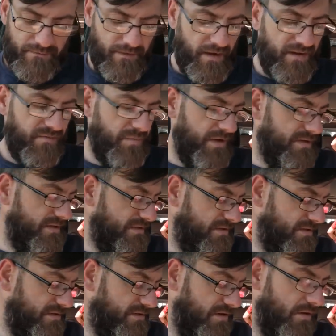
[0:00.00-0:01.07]
Five pieces
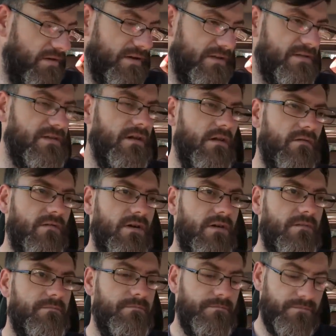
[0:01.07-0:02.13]
of solid
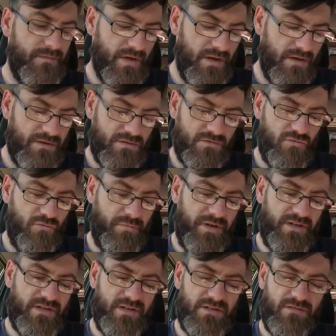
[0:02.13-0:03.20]
silver, two
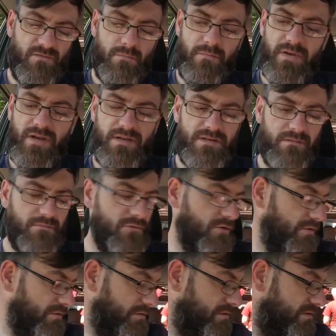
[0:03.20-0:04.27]
pieces of amazing
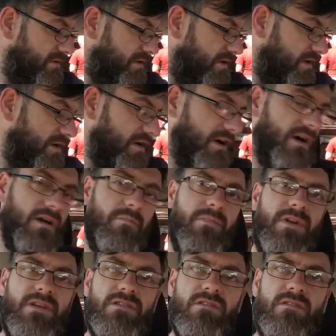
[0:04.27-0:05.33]
bronze, and a
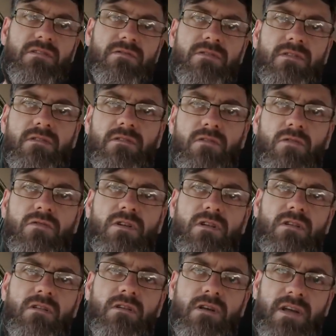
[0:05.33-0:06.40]
piece of
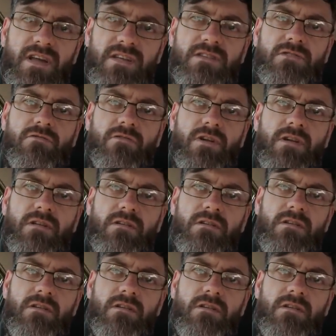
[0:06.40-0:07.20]
local history.